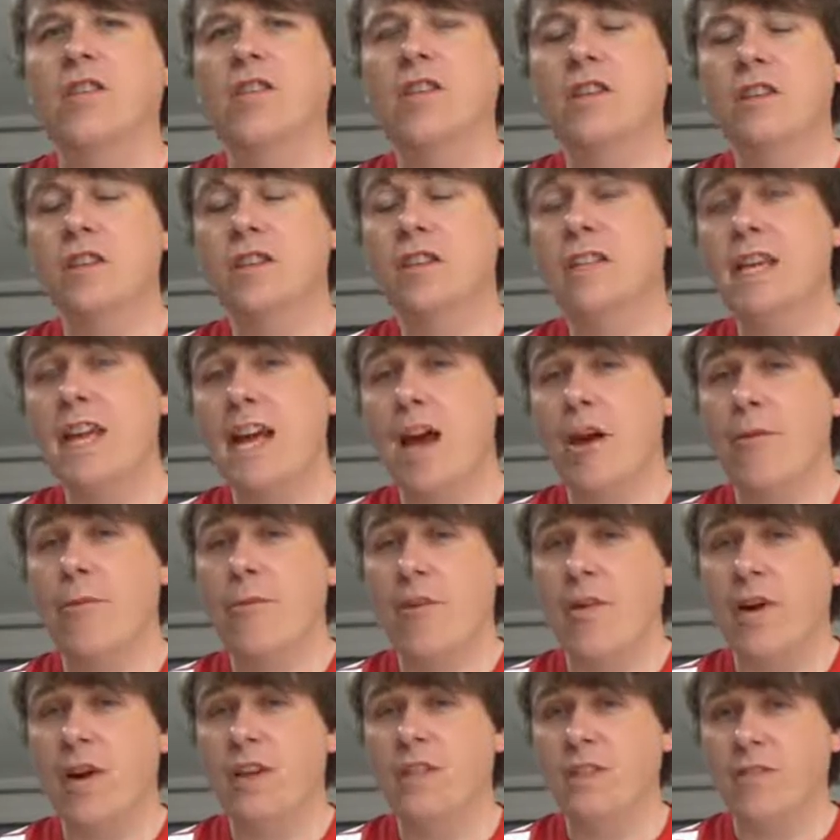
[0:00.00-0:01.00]
So you can see at a
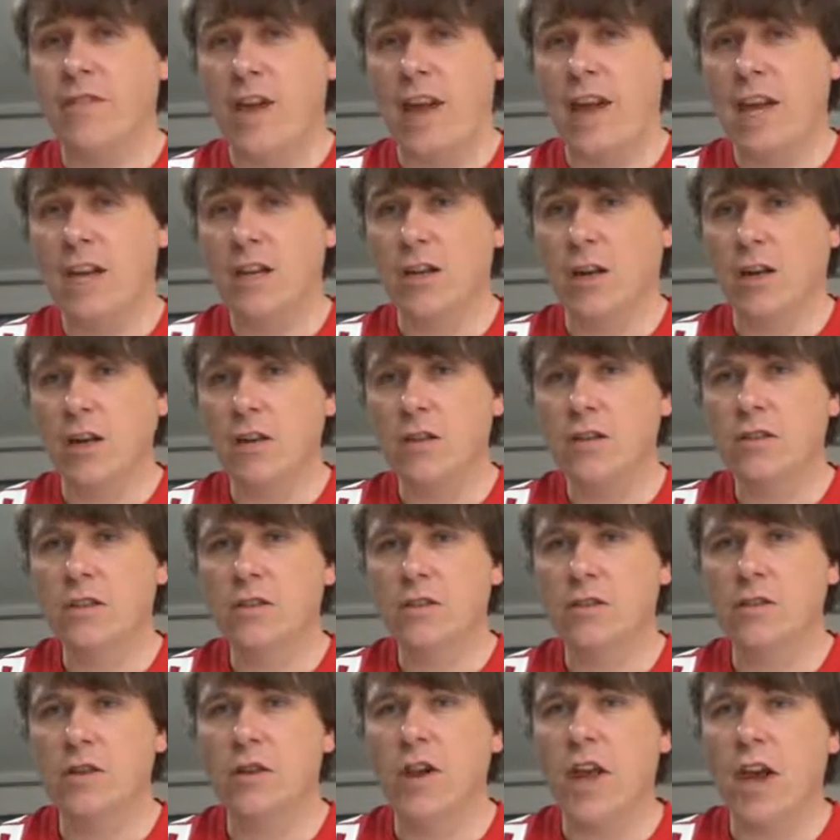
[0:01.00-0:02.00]
price of
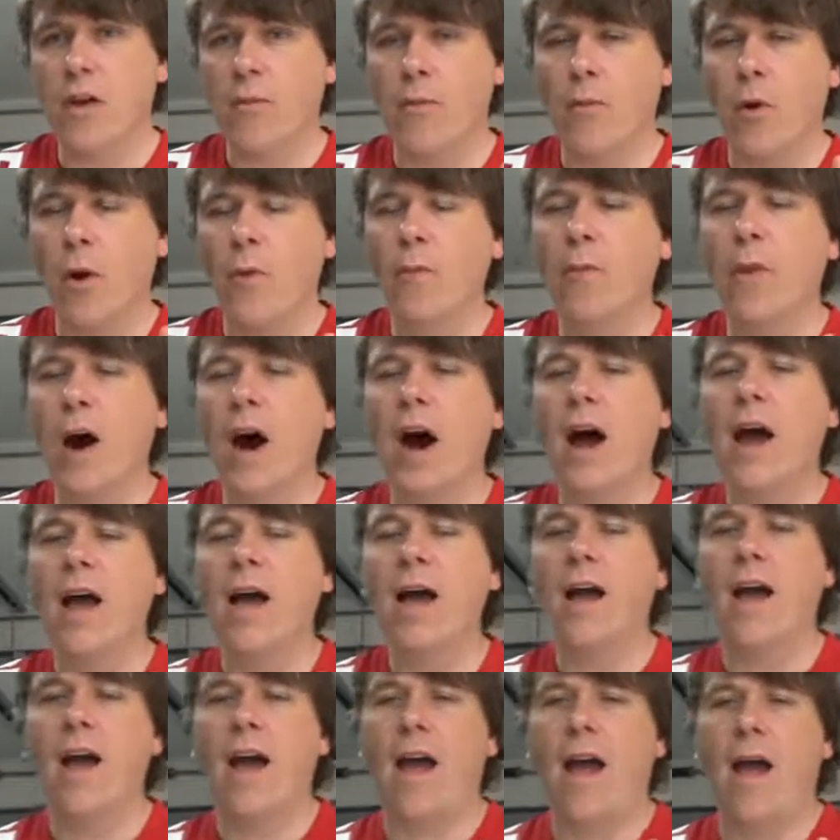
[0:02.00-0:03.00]
$8, you only have one
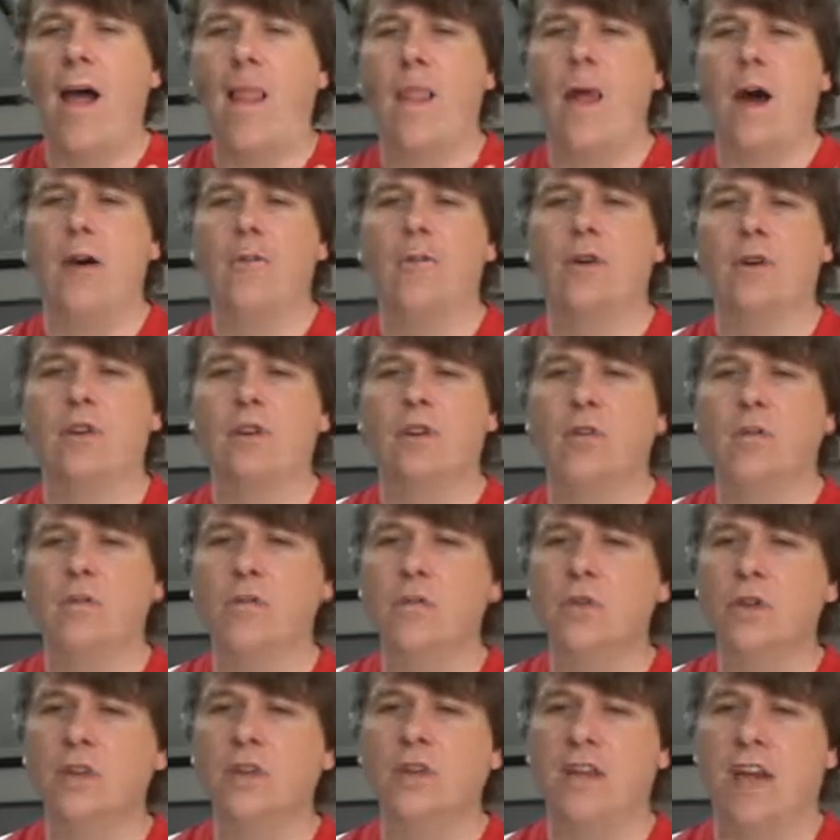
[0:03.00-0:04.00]
buyer and that person
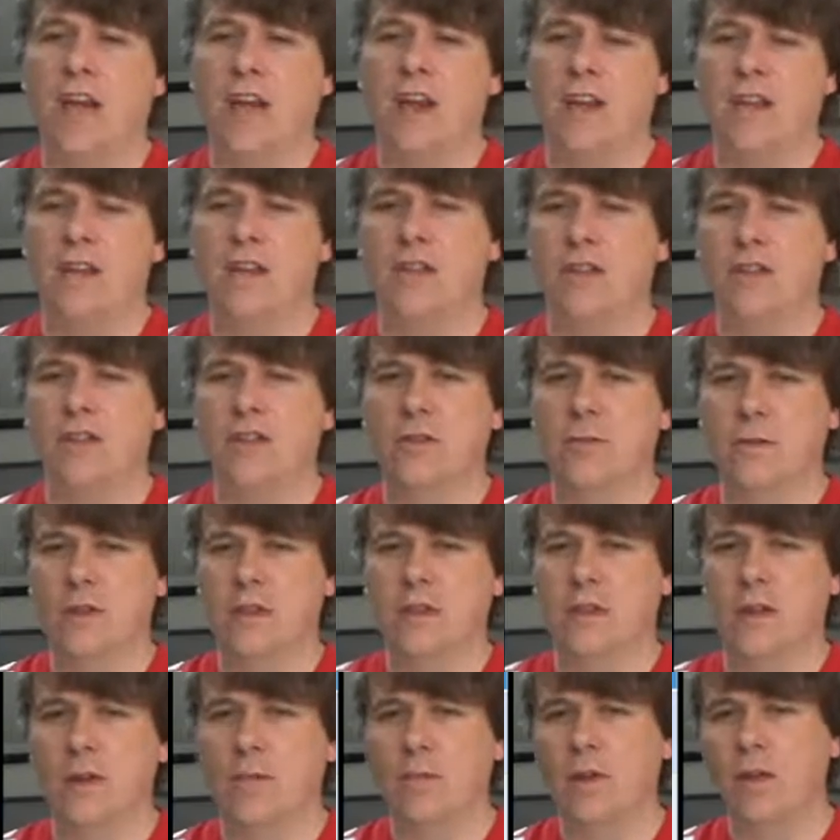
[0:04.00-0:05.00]
wouldn't get any consumer
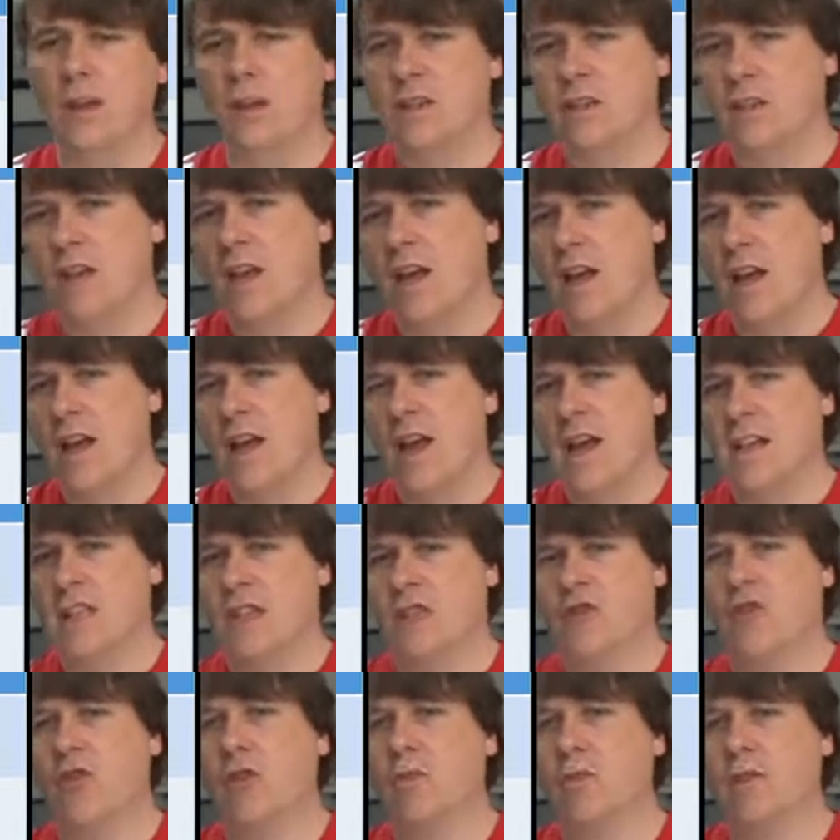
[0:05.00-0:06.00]
surplus. As
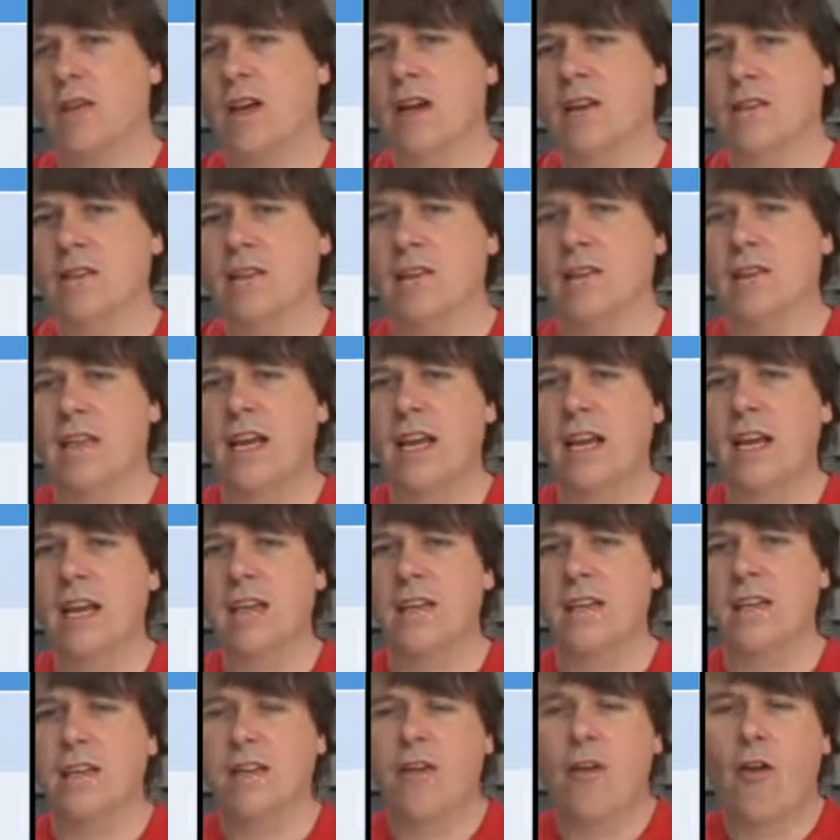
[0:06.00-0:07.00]
it drops down to
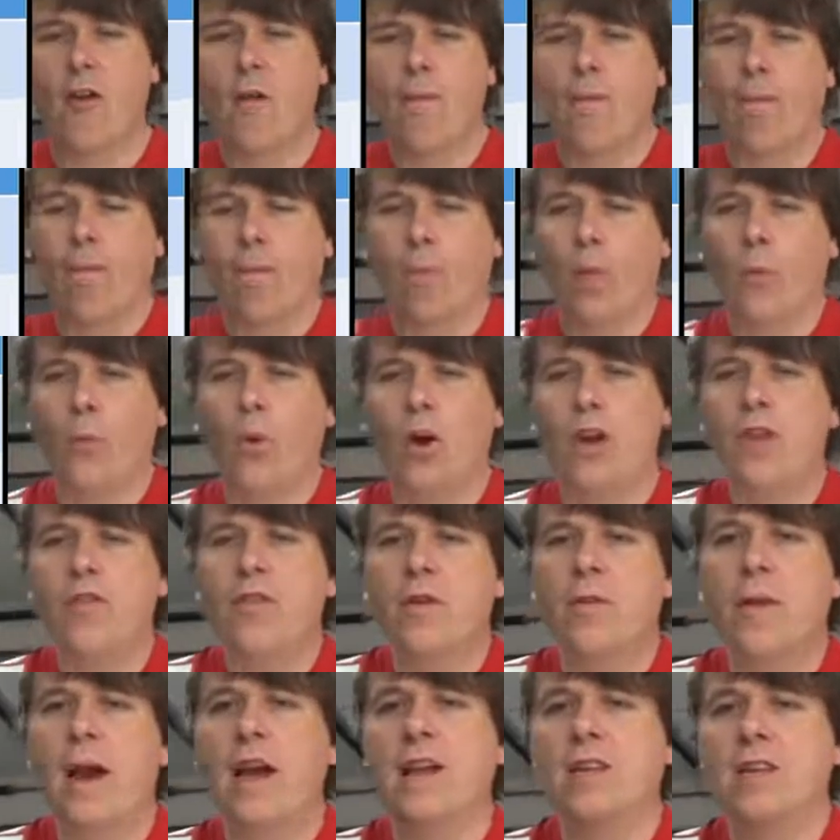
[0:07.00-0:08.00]
six, one of
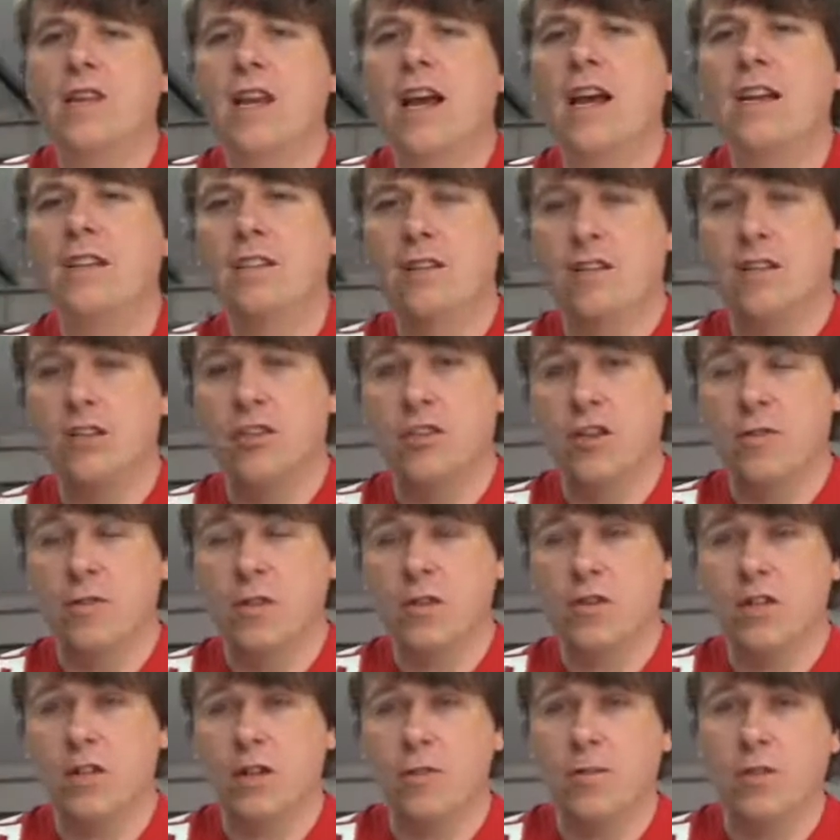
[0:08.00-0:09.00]
them actually has consumer
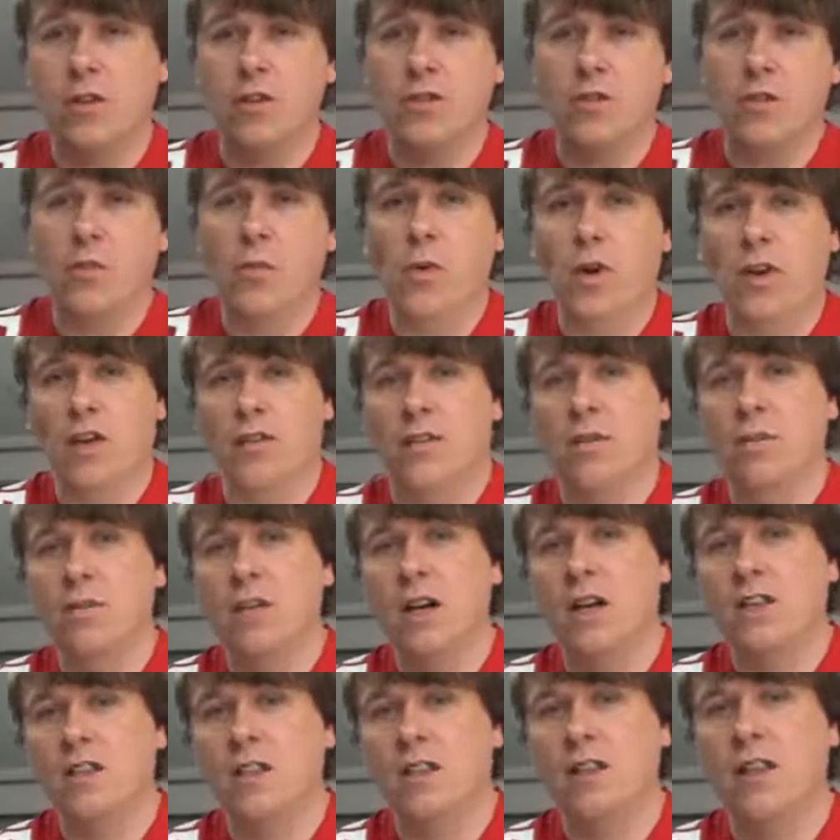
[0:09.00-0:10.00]
surplus and one of them
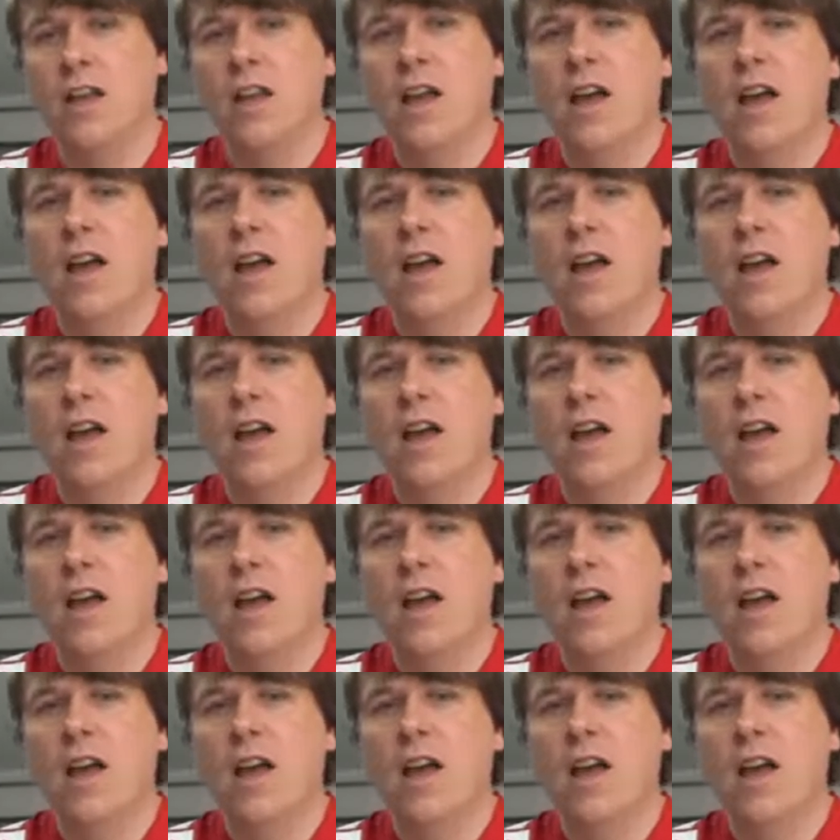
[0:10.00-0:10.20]
doesn't.